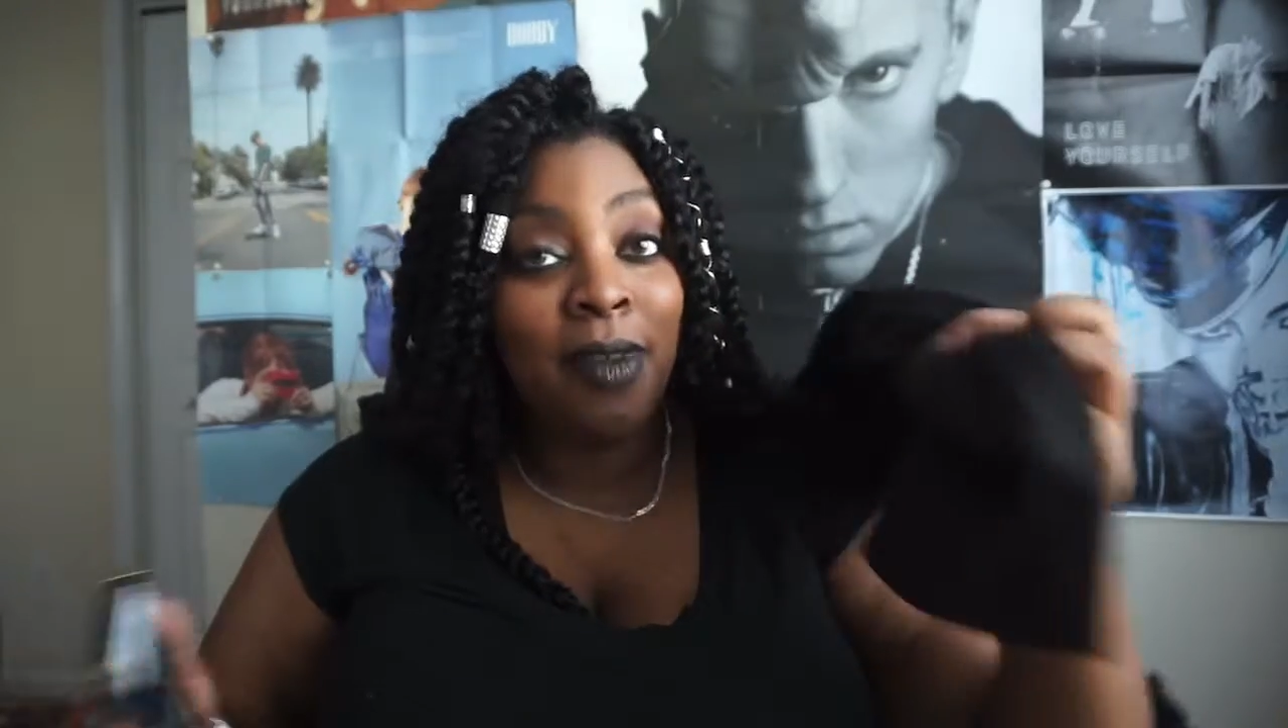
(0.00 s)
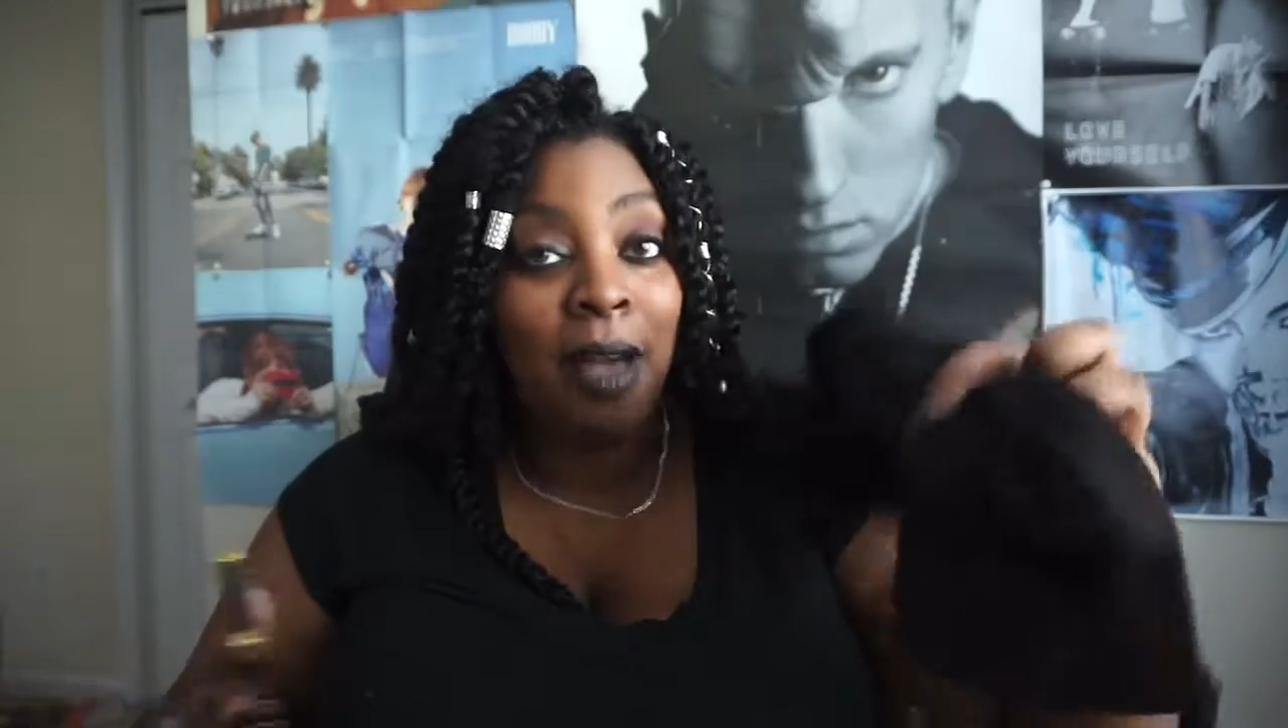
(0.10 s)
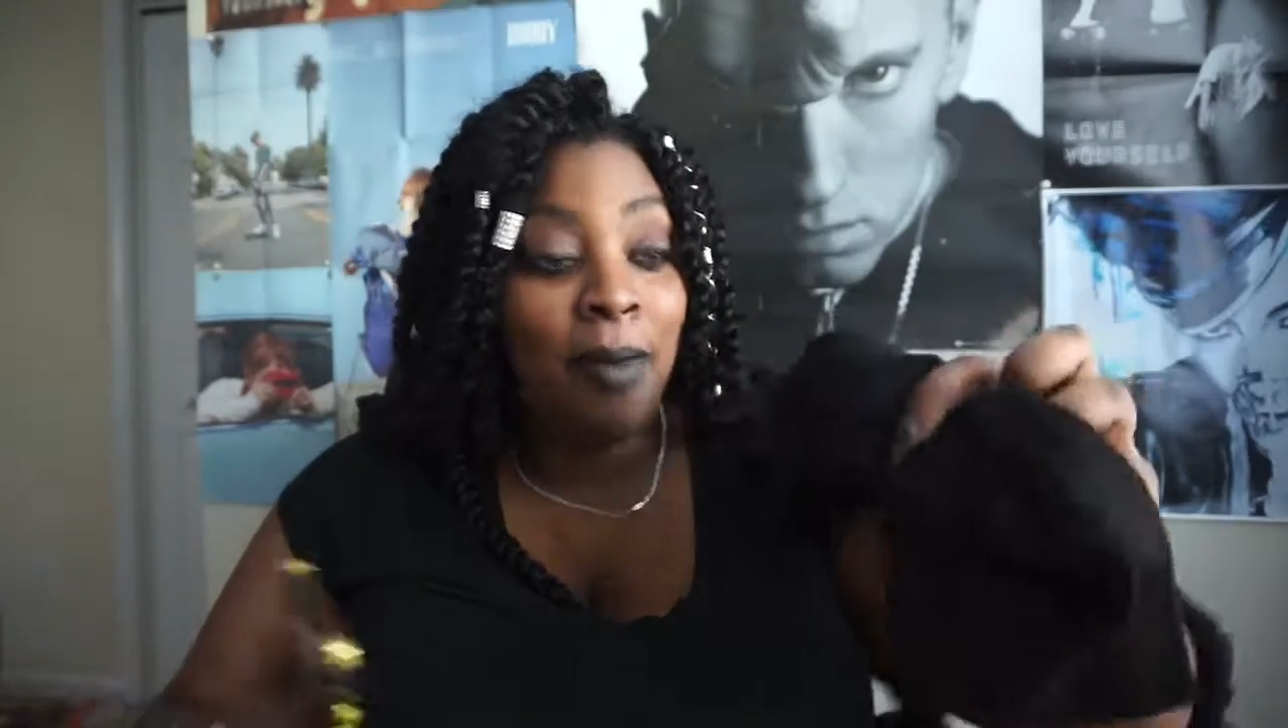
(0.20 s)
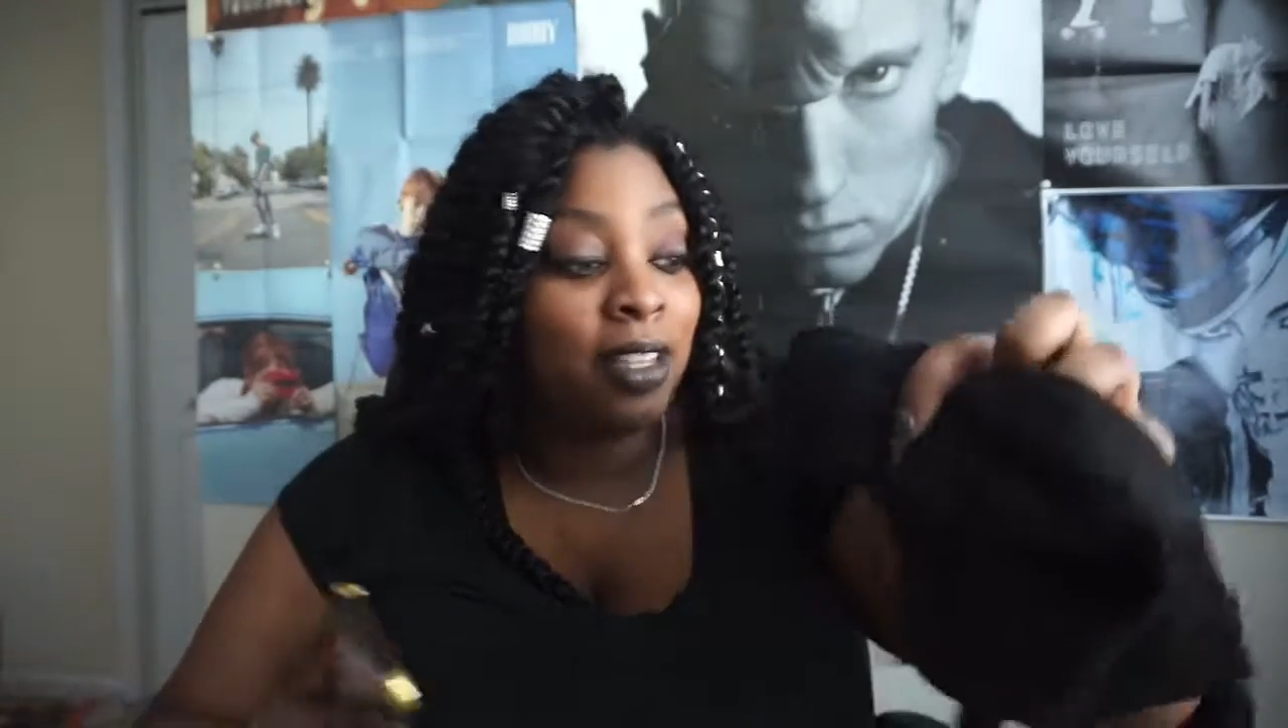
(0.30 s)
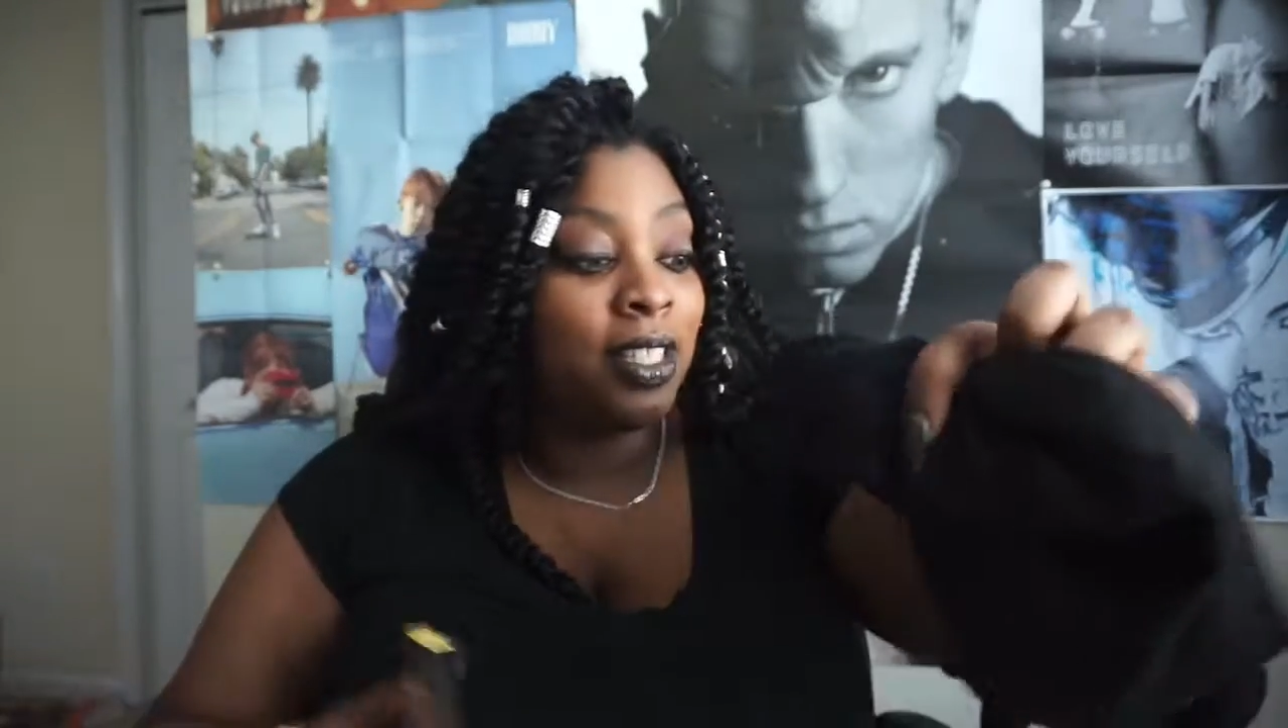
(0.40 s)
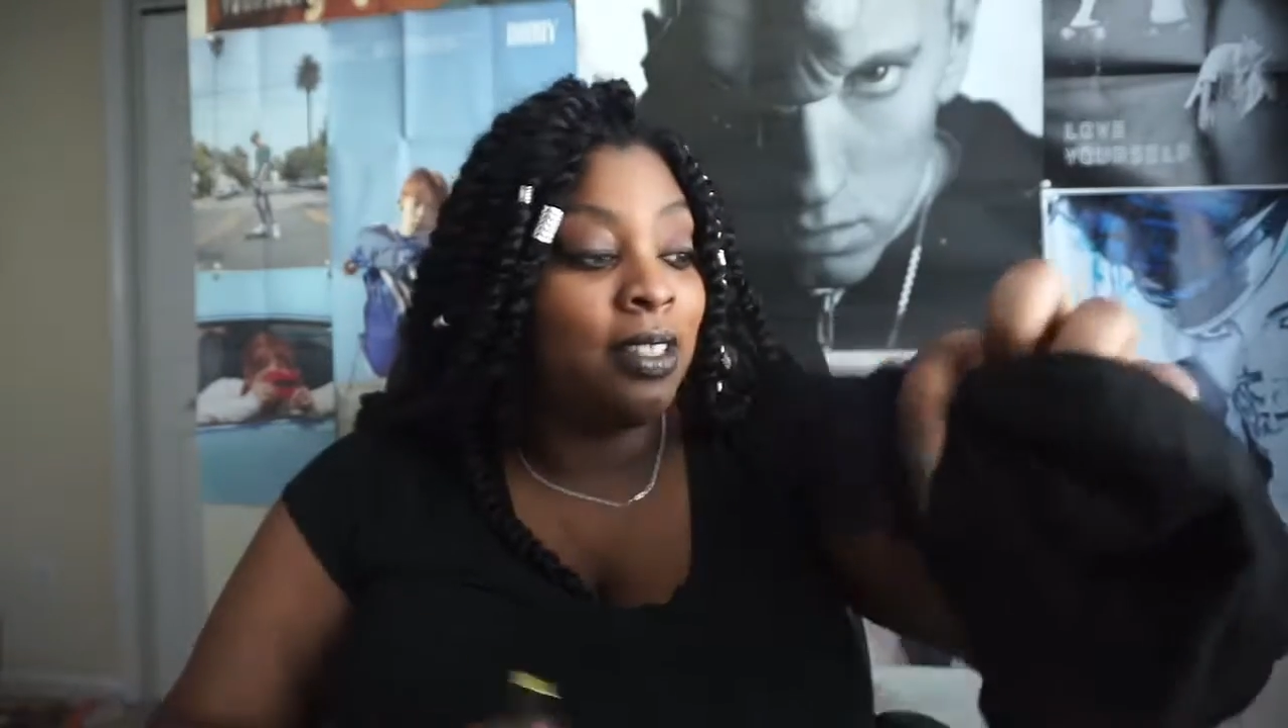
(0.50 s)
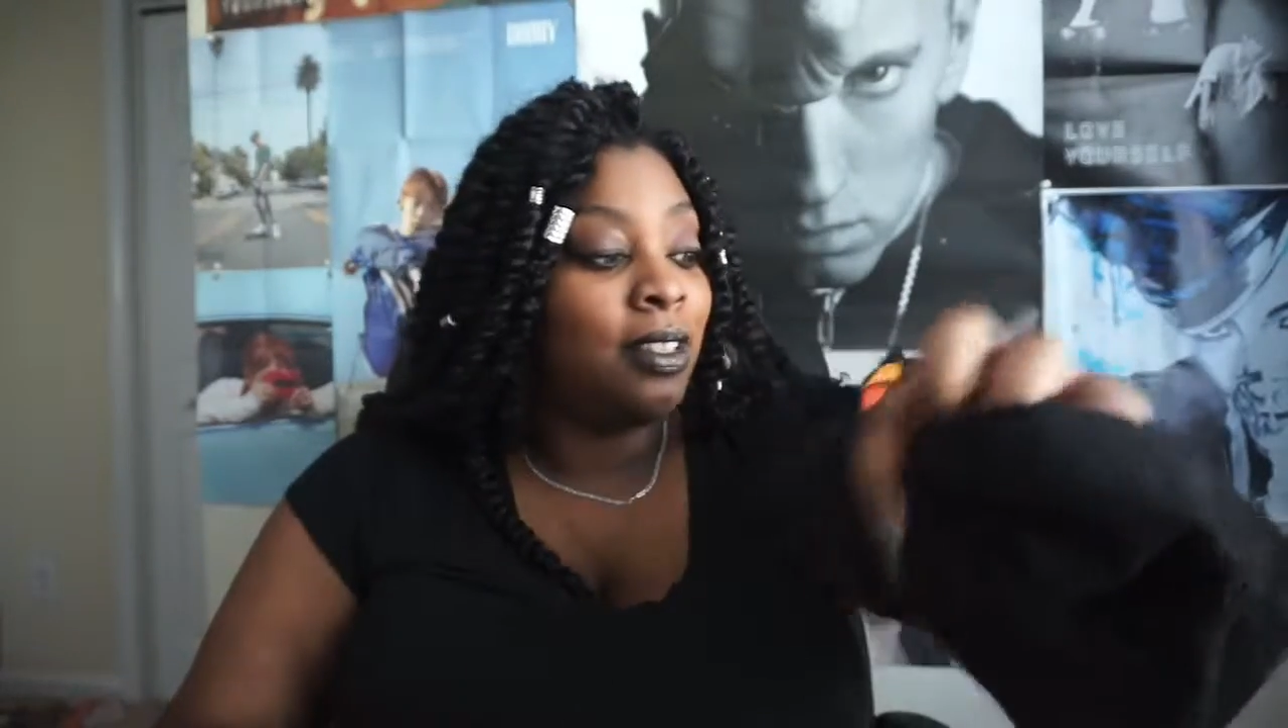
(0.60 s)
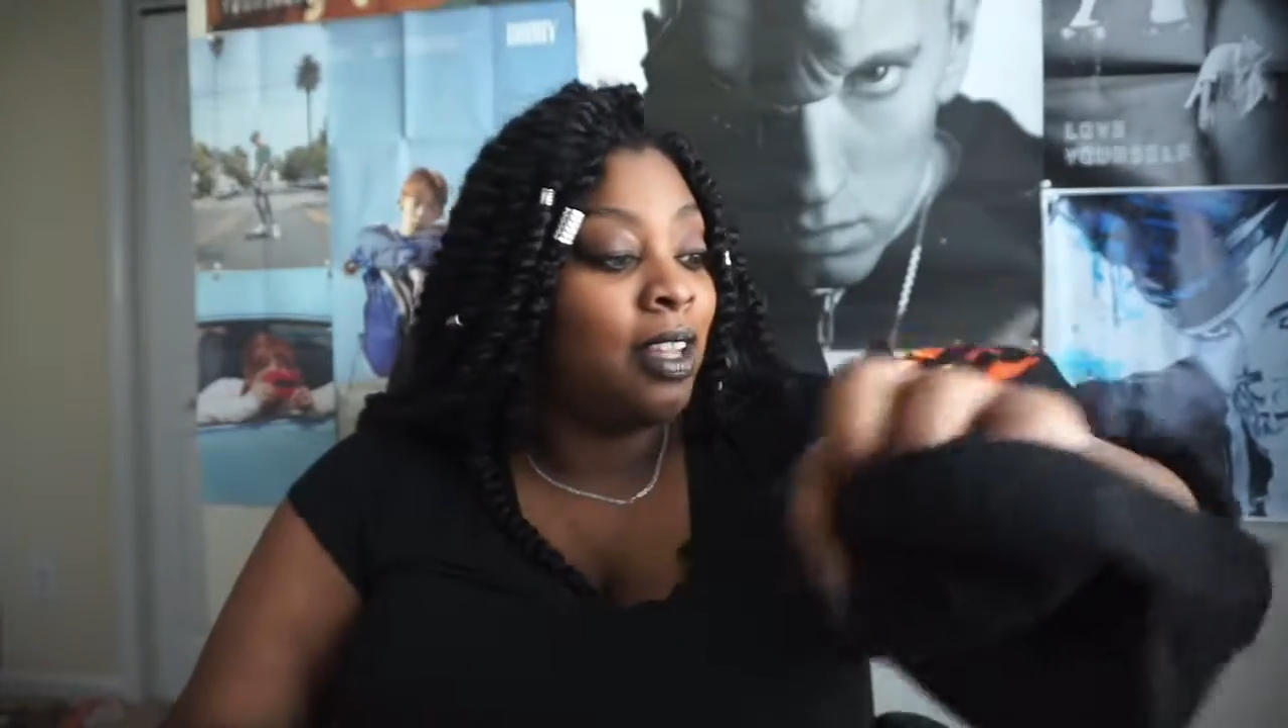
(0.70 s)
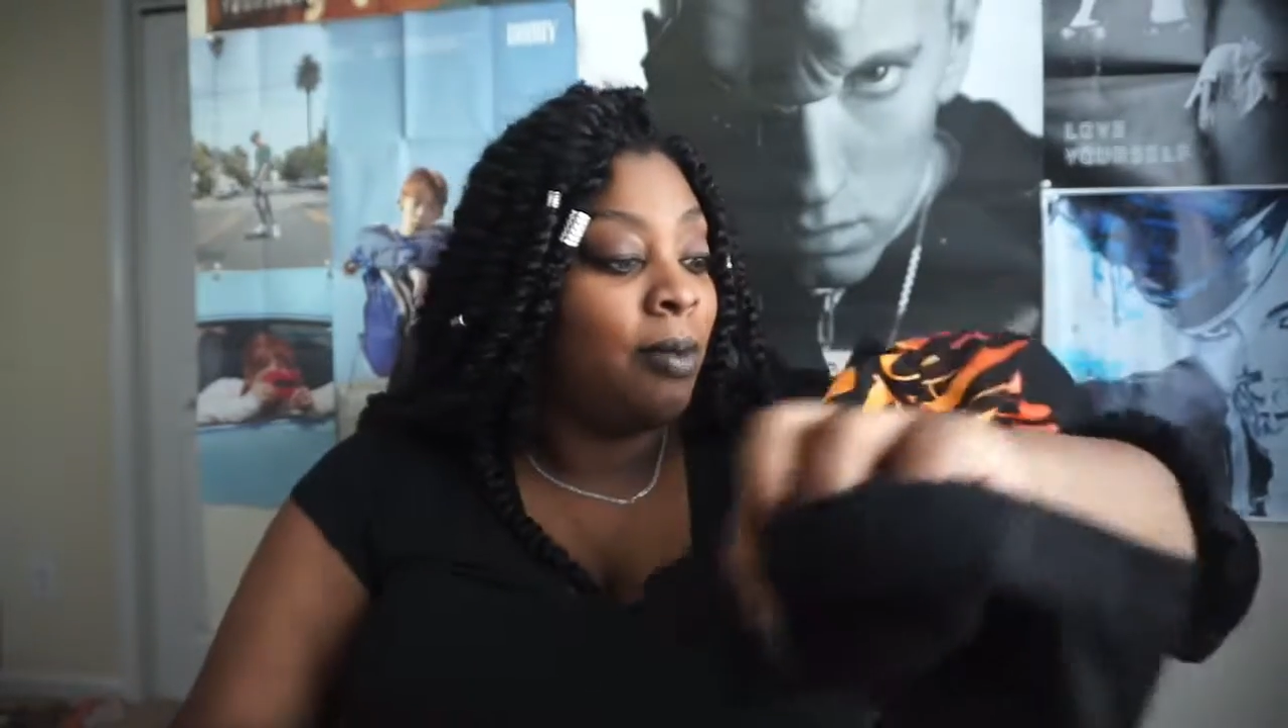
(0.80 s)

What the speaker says: about to